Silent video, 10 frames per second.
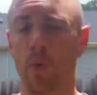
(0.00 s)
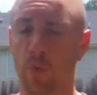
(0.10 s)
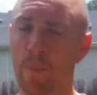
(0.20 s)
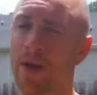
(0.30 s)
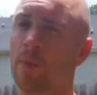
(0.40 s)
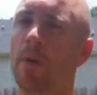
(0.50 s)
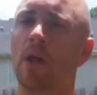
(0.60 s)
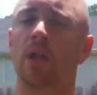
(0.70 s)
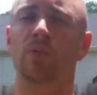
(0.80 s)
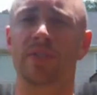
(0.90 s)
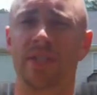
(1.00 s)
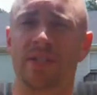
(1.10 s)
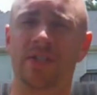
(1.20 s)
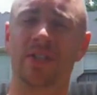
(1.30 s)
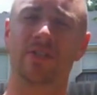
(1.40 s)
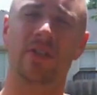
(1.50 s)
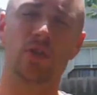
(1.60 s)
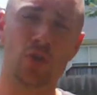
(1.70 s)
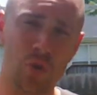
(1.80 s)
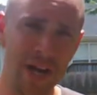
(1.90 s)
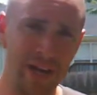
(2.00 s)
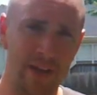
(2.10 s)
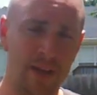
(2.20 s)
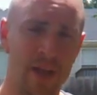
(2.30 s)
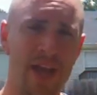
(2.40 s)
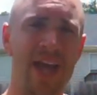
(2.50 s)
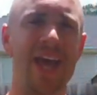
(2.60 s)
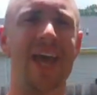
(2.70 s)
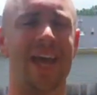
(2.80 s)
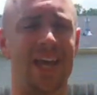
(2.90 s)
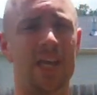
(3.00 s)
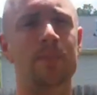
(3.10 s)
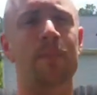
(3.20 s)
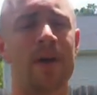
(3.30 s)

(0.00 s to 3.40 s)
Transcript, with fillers: both metabolic resistance training and